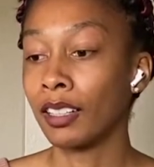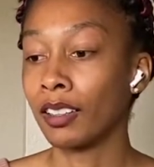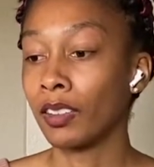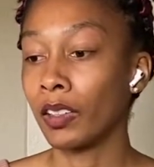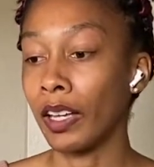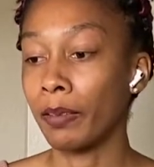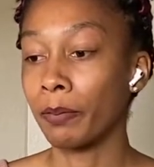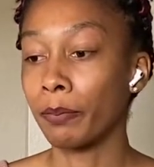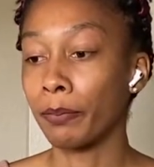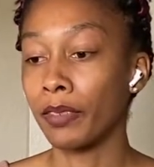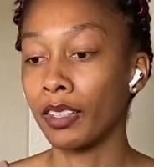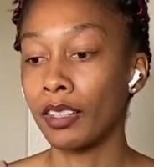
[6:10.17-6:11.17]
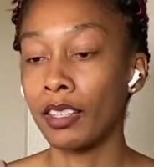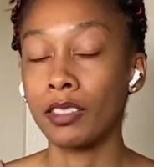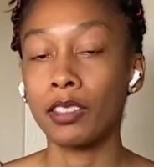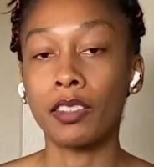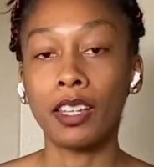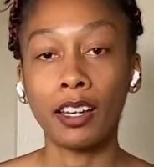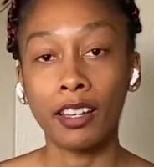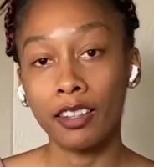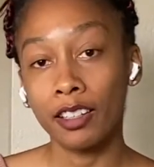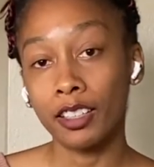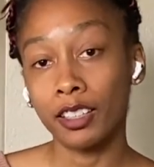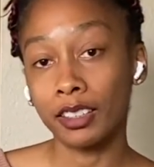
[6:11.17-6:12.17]
Okay, so the other
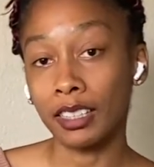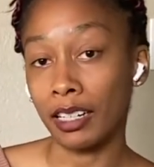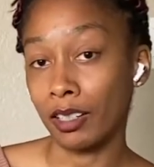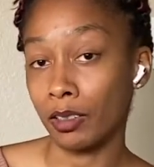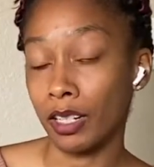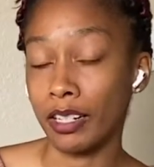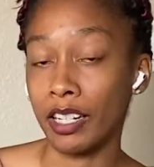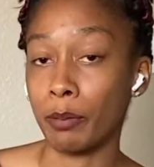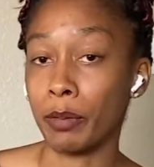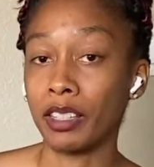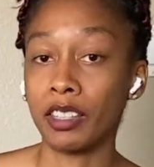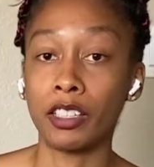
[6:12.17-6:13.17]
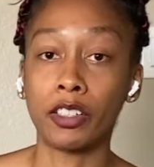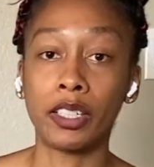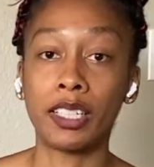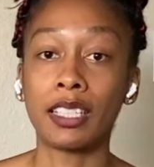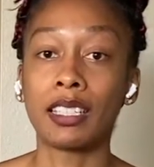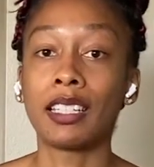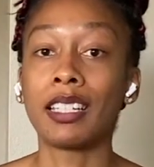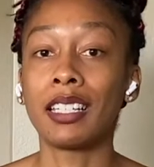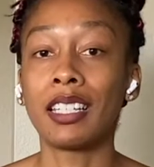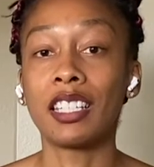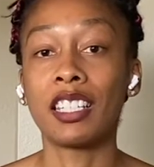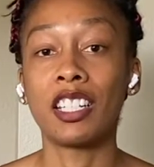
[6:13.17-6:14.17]
psychodynamic theorist
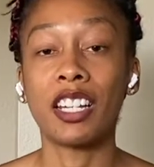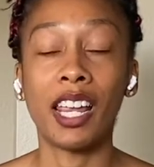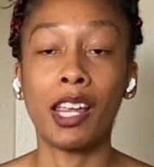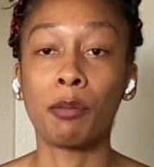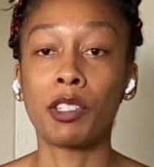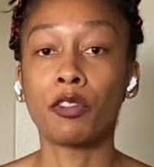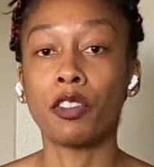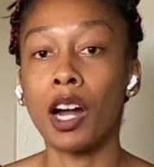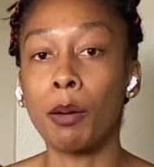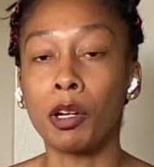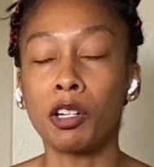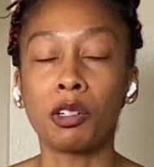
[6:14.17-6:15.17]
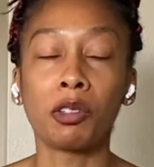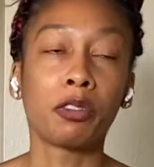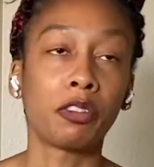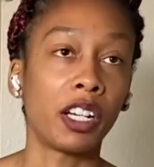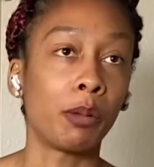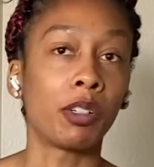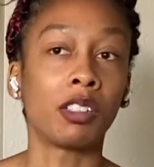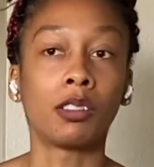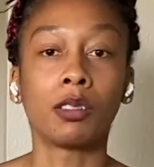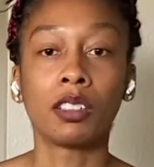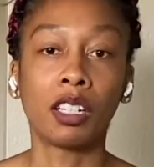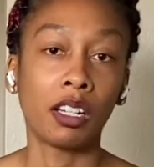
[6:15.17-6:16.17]
is James Framo,
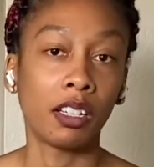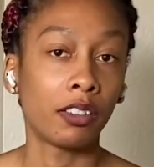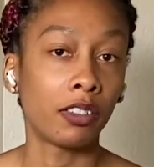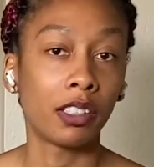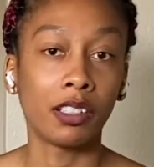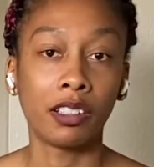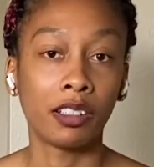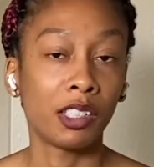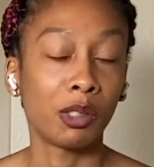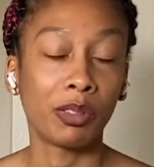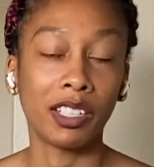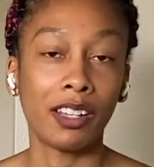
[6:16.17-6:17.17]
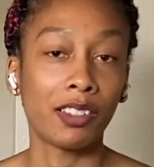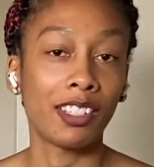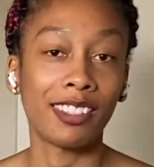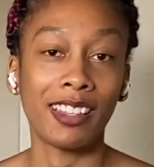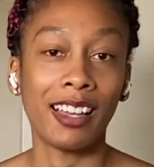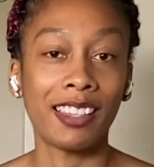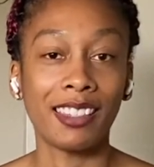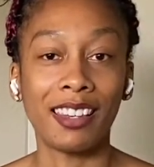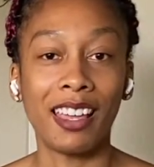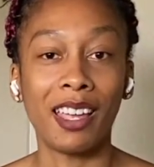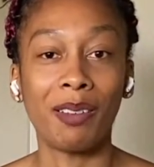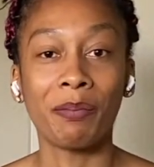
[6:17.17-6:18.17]
however you pronounce his last
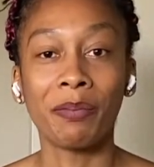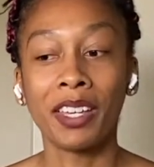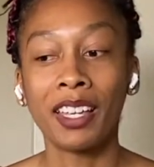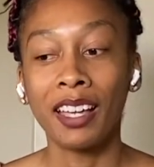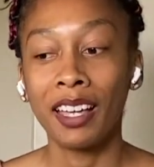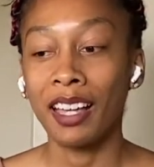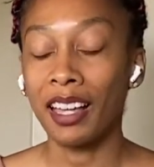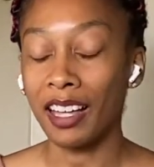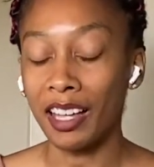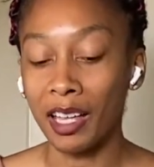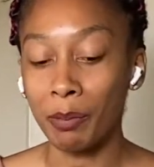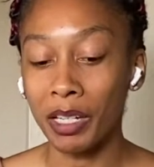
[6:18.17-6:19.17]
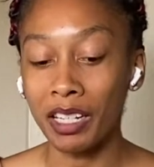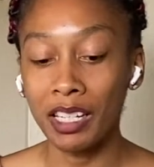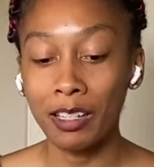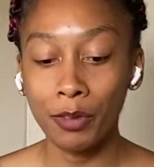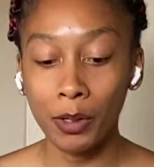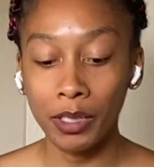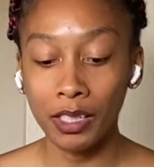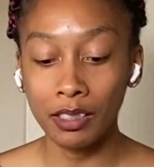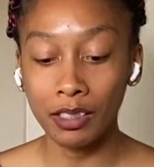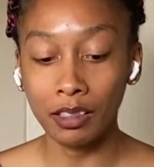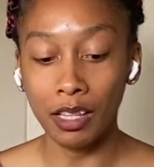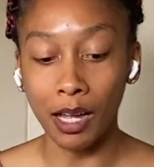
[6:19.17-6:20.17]
name. And he focused a
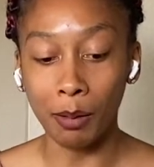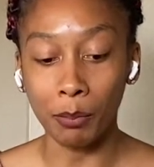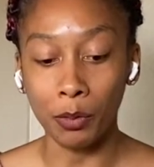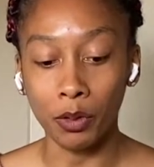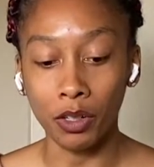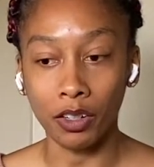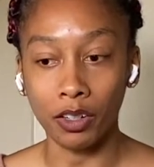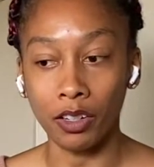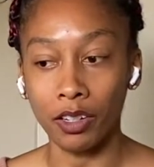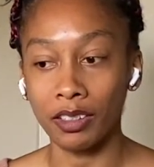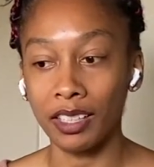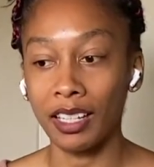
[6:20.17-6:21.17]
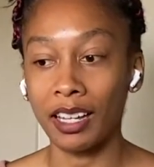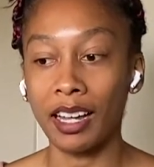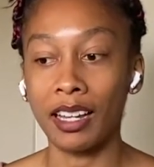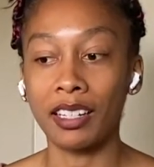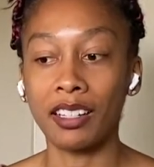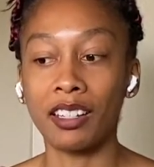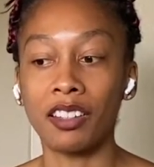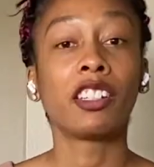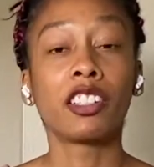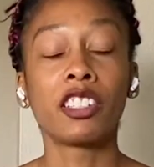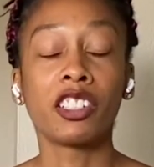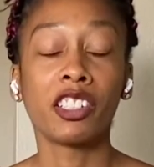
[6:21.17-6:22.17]
lot more on the kind of
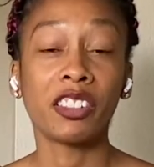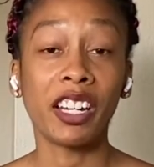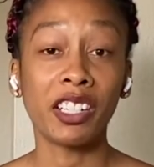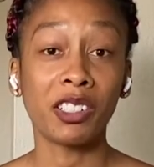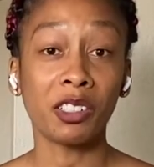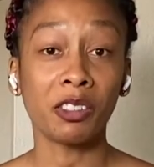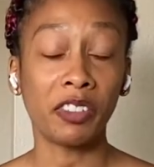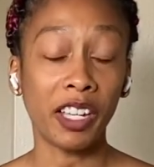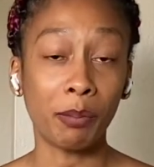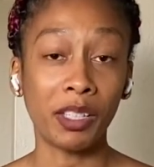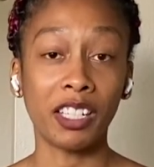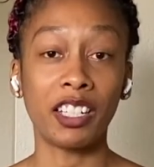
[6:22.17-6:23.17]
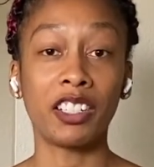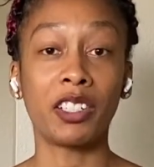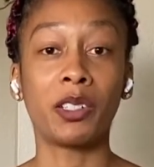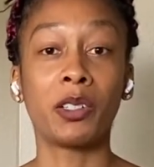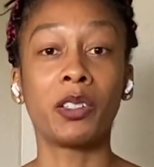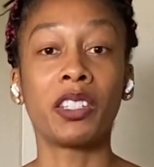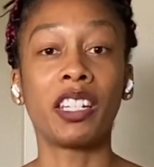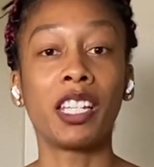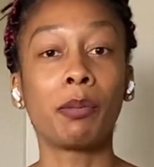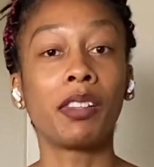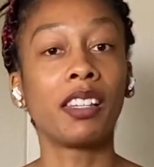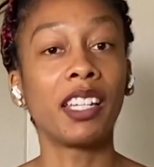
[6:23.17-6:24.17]
intergenerational family issues, and he
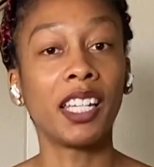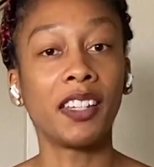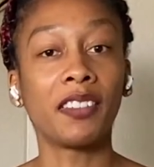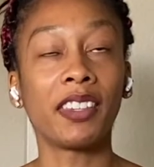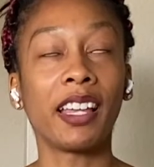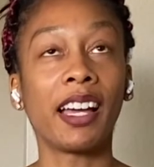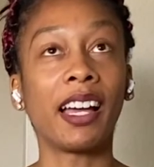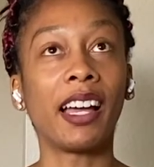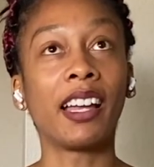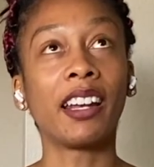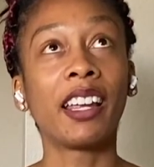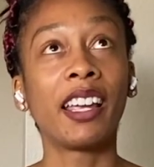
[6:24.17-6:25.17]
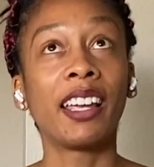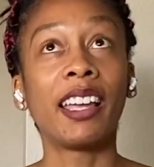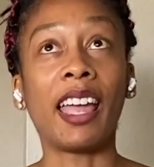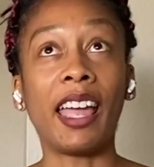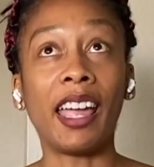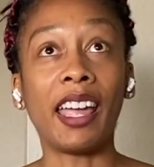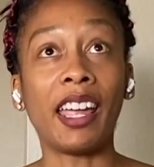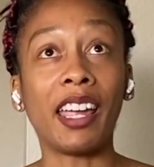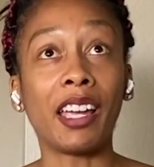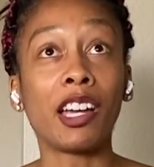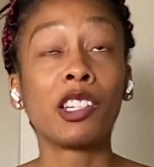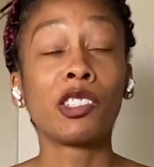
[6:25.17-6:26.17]
believed that a
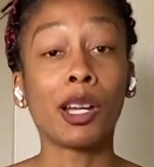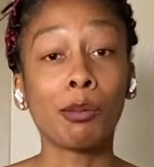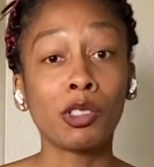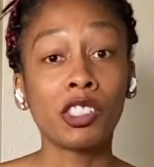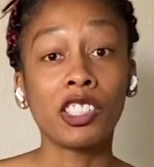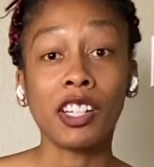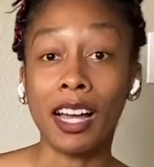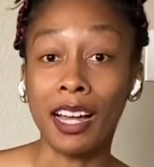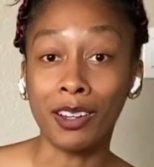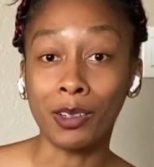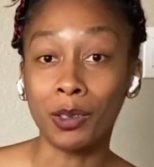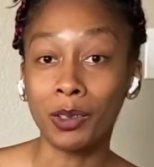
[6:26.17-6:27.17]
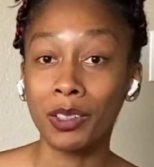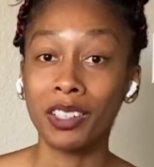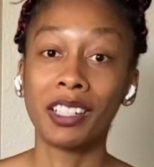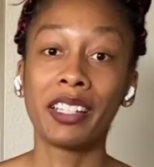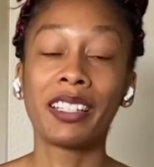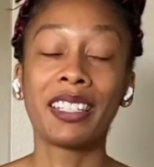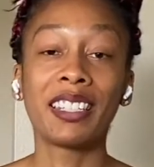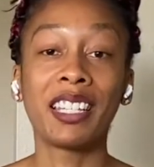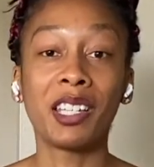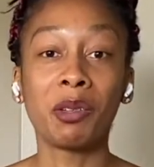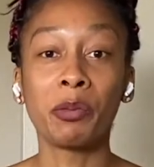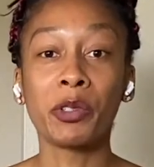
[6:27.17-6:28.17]
troubled child
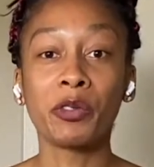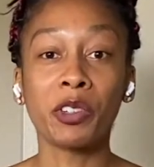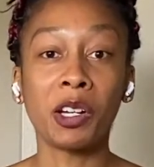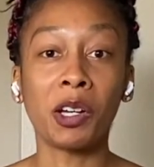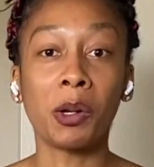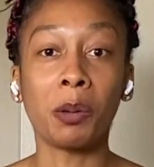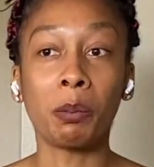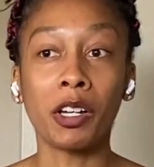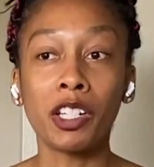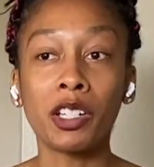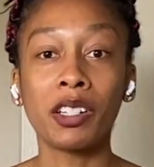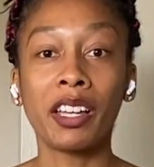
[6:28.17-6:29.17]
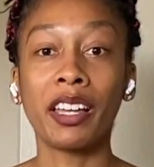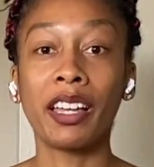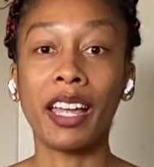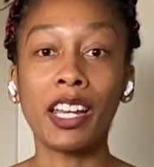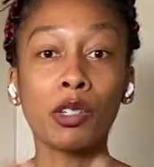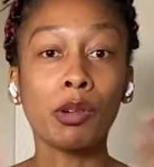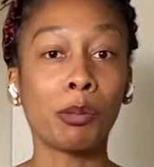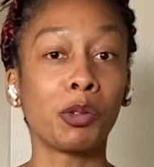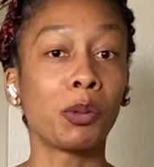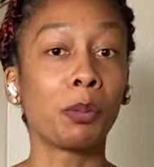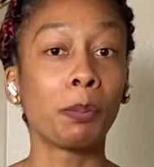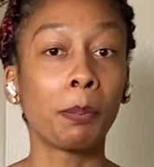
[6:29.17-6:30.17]
stems from a troubled
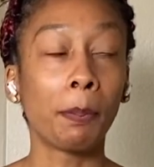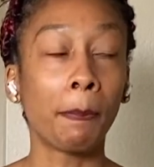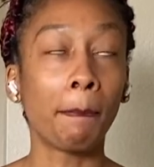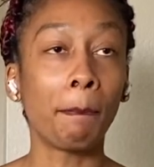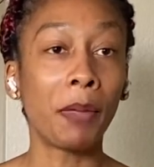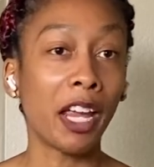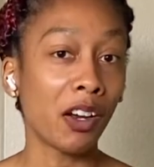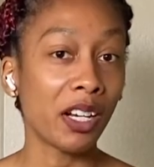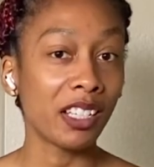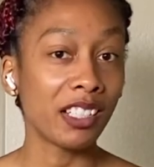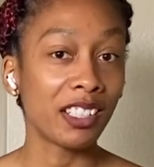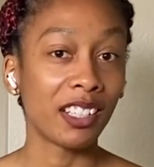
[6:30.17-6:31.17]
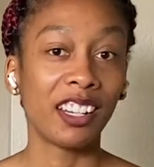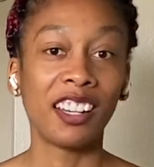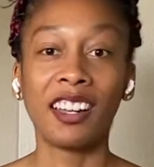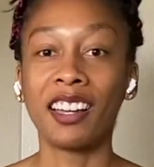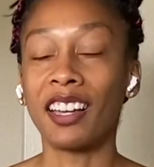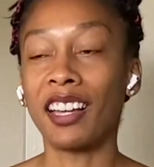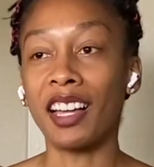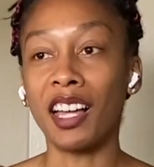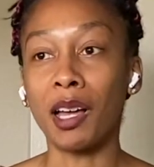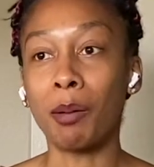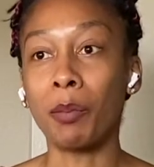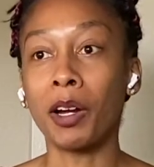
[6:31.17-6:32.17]
marriage,
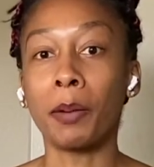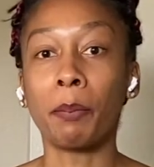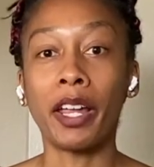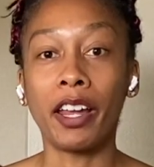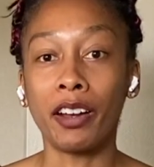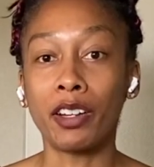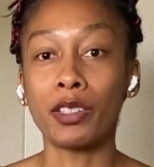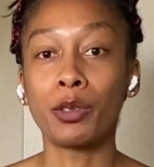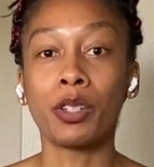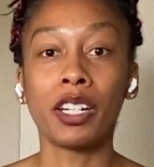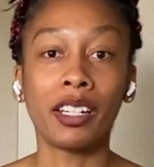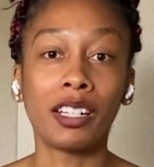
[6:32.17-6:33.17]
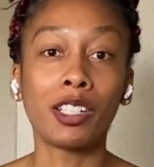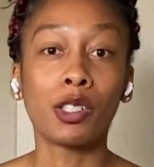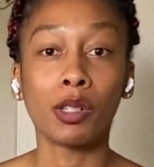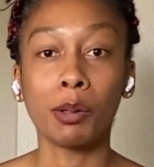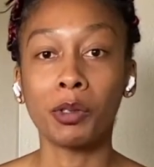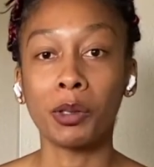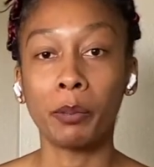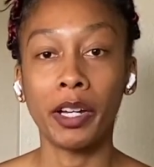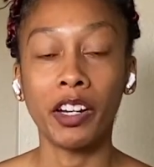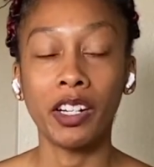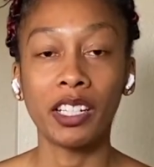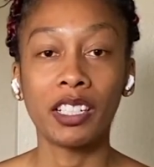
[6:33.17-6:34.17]
or parents who were in a troubled
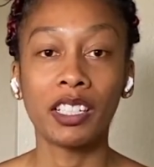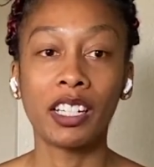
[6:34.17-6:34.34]
marriage.